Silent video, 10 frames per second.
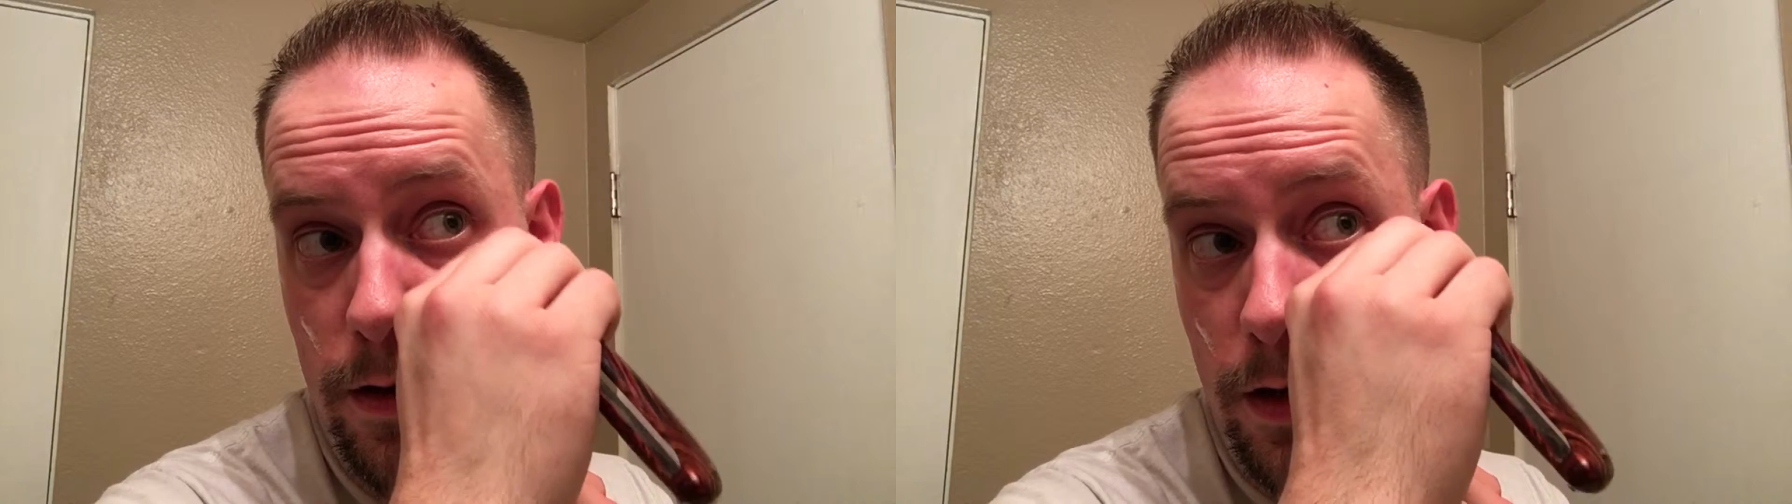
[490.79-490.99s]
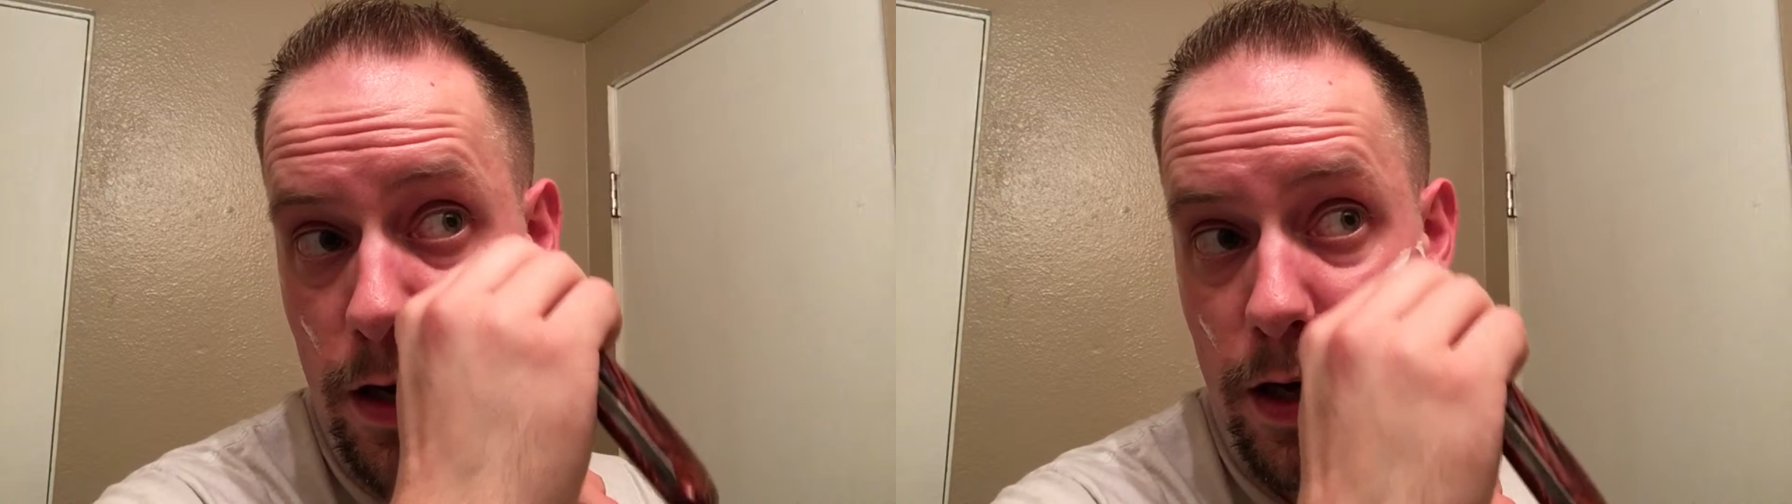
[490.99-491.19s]

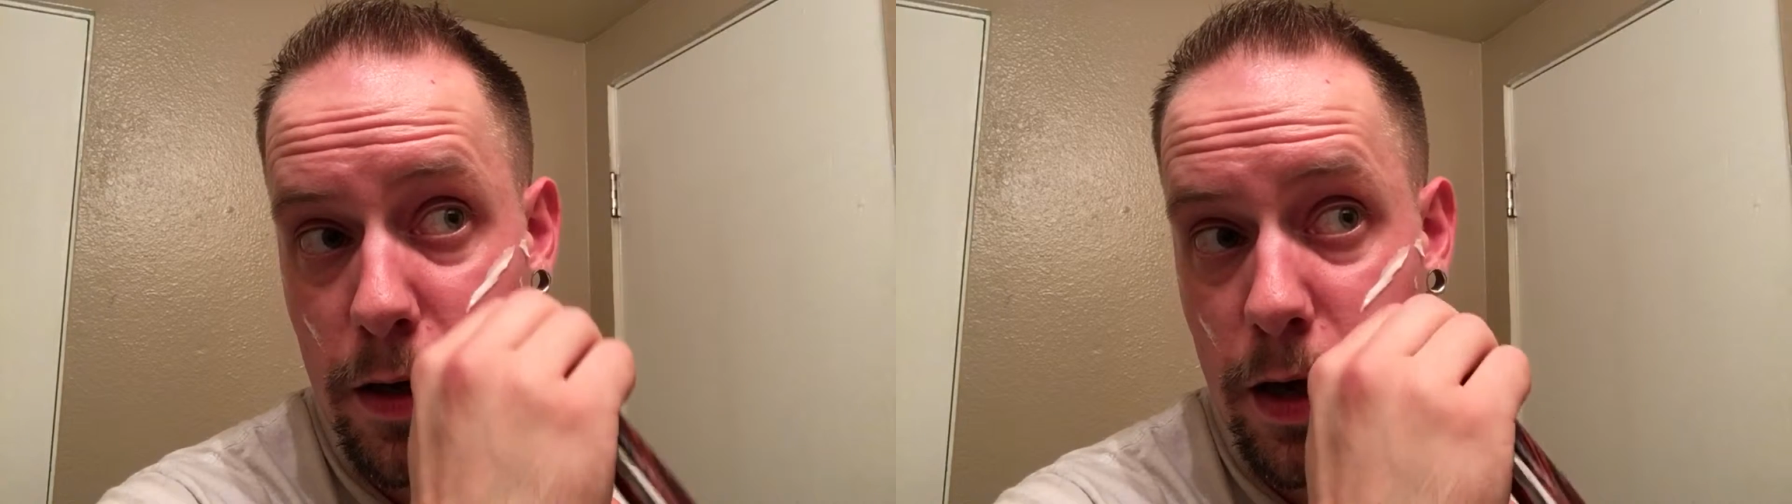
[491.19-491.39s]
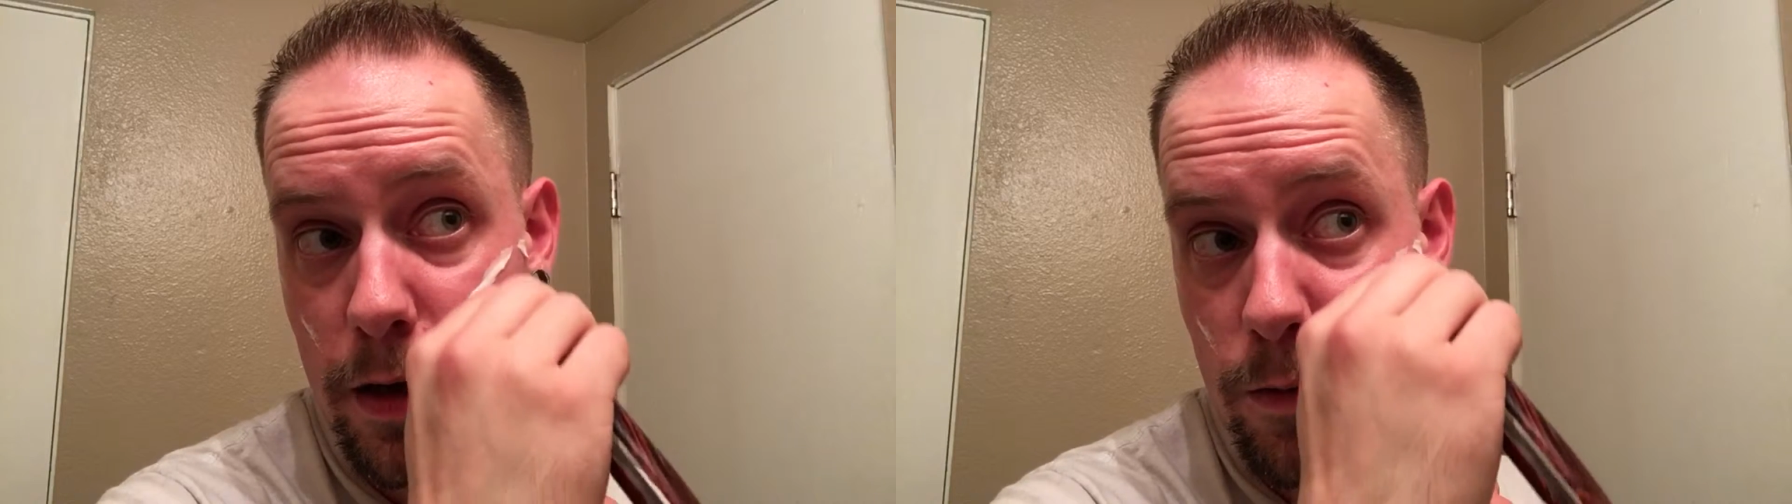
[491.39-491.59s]

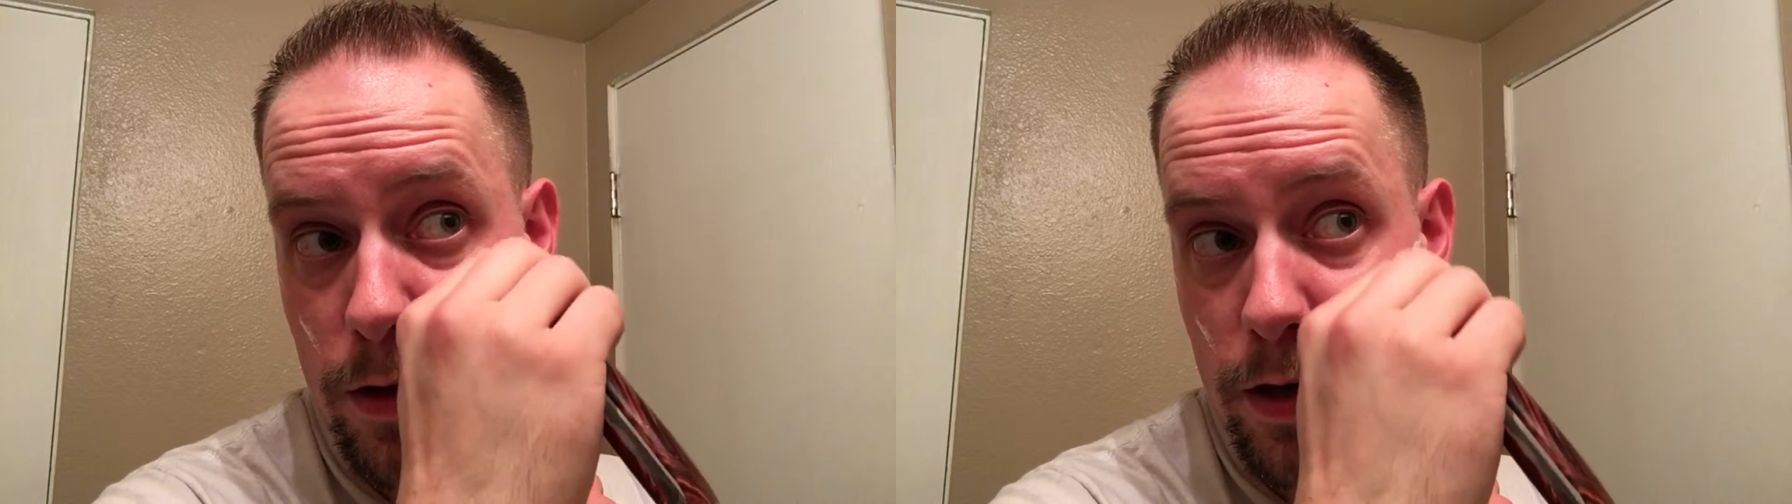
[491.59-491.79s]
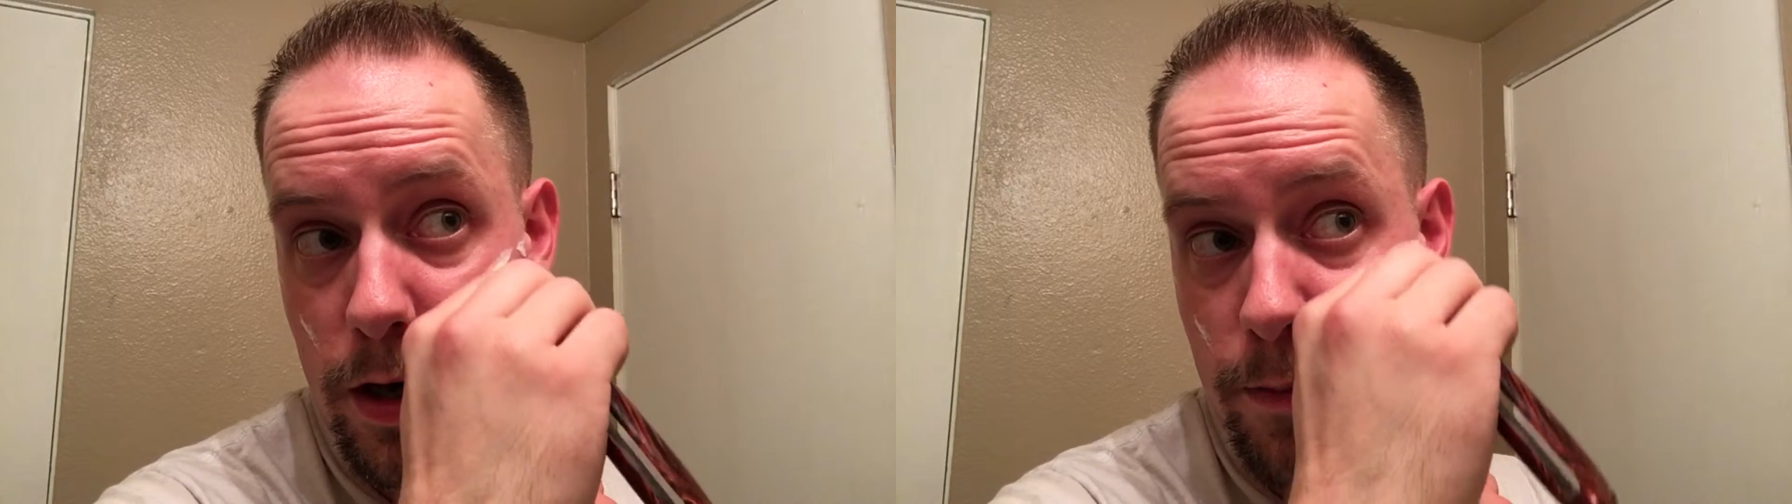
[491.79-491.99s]
I
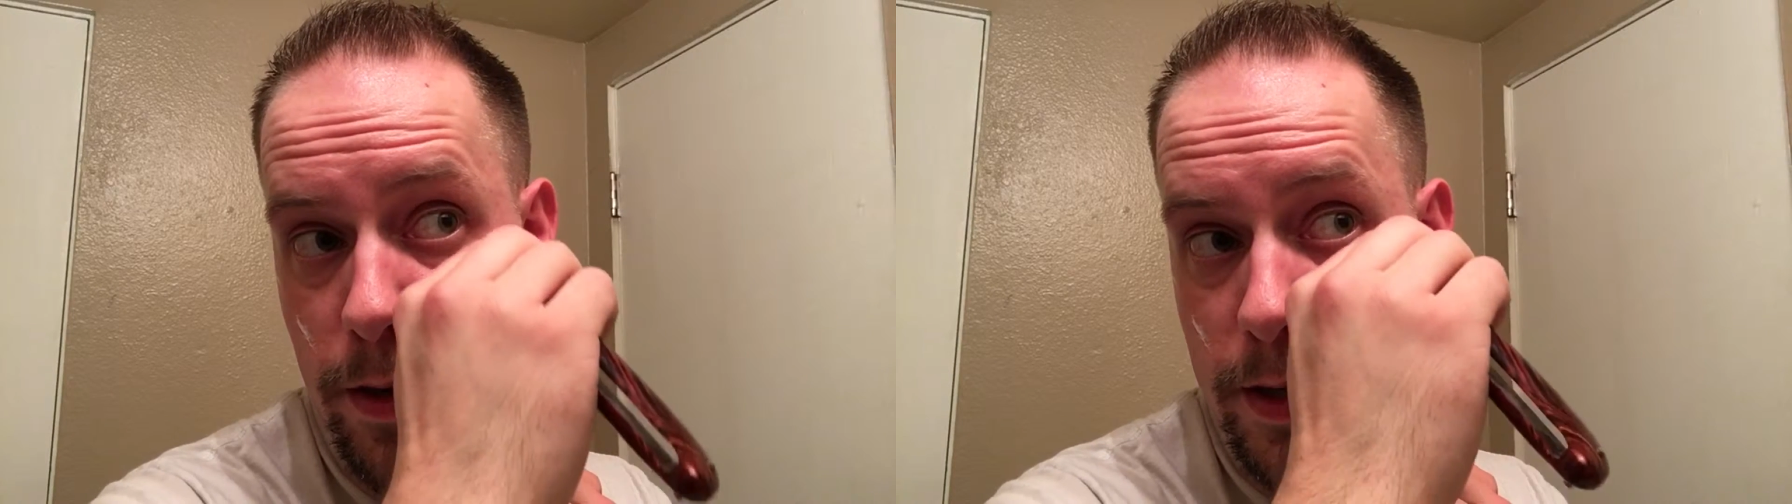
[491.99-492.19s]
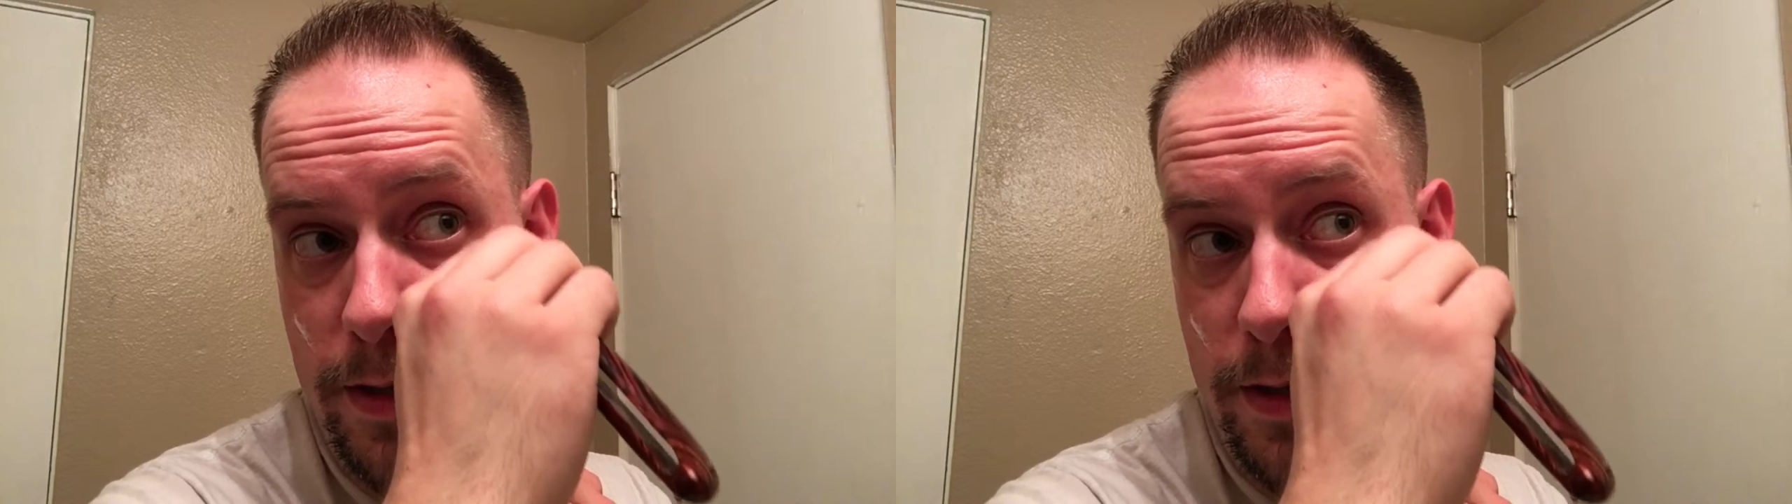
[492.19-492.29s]
would not buy